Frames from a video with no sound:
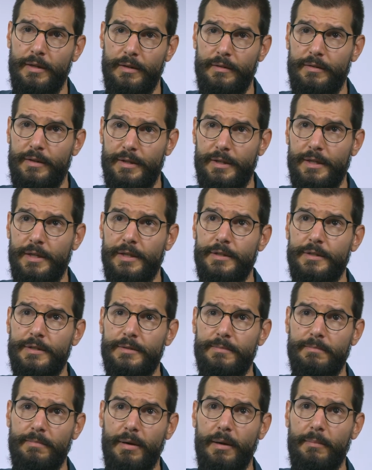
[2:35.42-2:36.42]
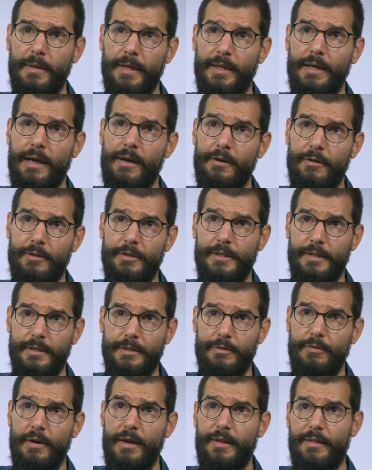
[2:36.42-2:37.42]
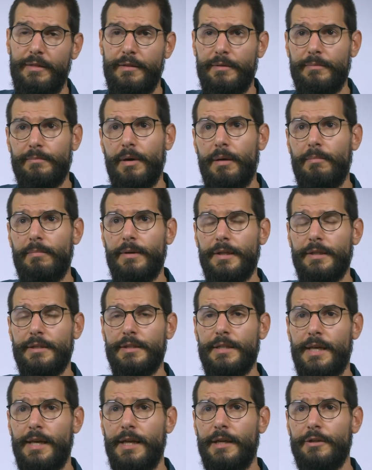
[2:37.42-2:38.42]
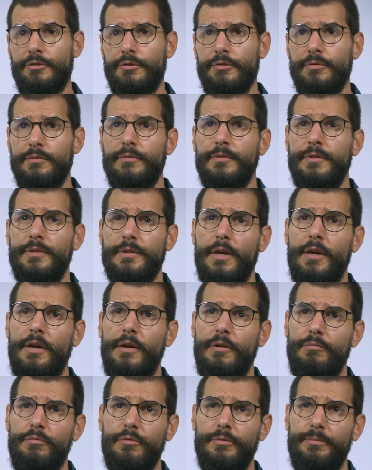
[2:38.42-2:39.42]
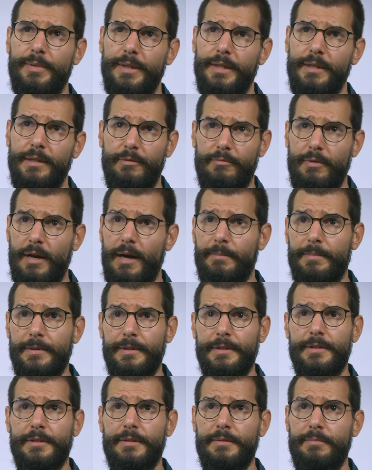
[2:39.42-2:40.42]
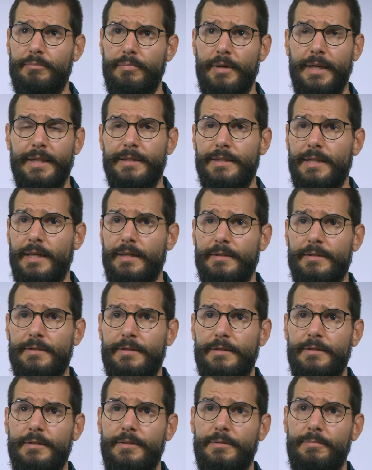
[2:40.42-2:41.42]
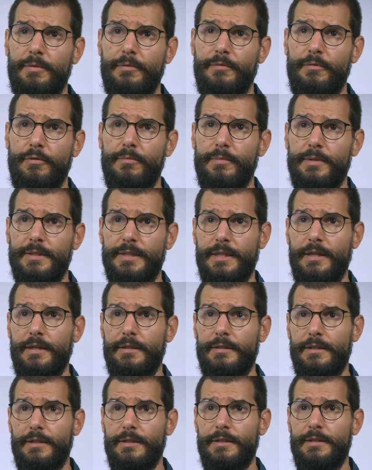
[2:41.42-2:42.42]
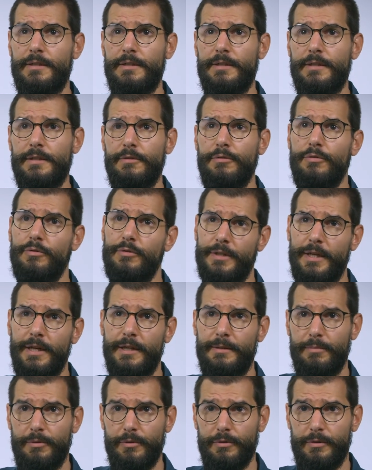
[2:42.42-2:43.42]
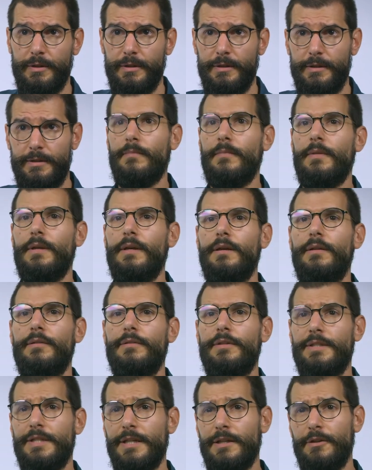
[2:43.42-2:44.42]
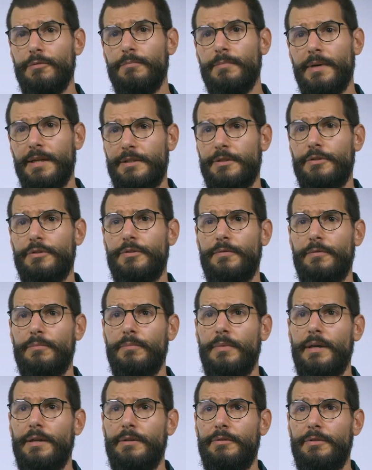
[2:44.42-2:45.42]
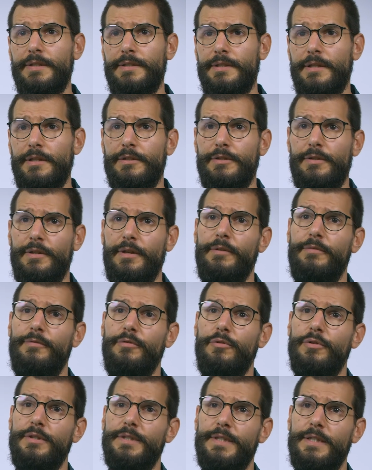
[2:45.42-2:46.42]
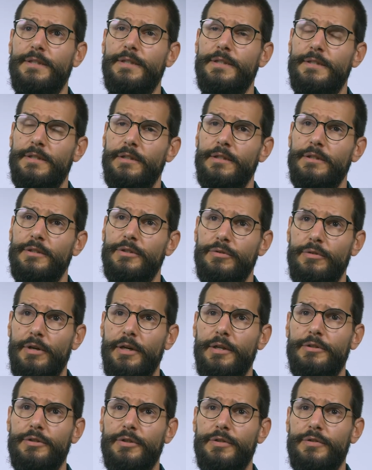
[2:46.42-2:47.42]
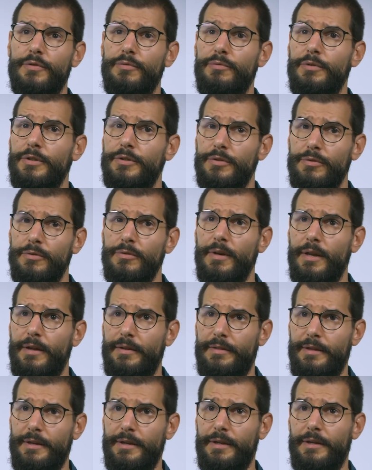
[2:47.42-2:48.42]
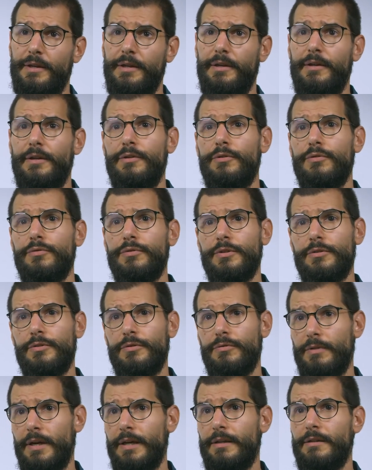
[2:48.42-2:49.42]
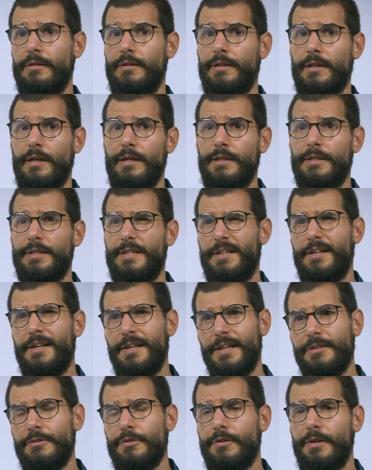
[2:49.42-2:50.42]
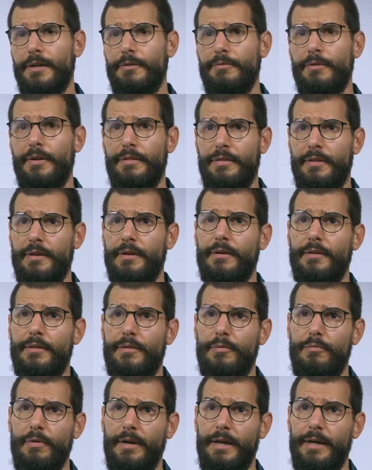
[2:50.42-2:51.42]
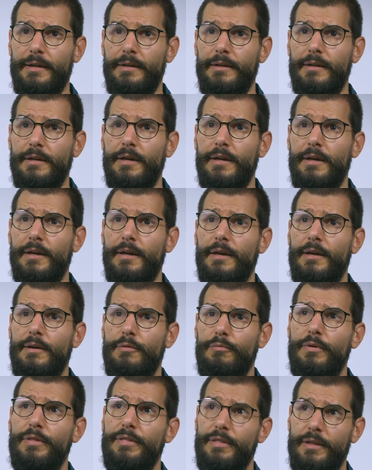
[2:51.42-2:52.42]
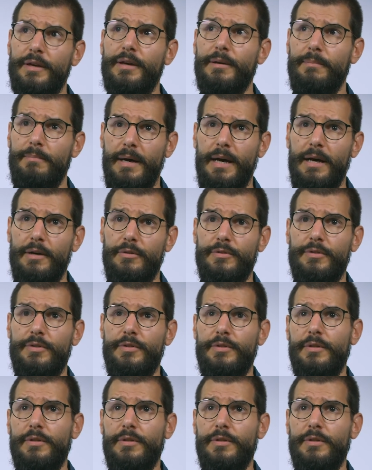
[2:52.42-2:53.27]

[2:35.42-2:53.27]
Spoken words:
that is, public characters rather than public intellectuals, would be rappers, breakdancers, performance artists, or skateboarders. The take-home message from my research, therefore, is the desire to urge us to retool our thinking in order to recognize and literally rethink the way we think about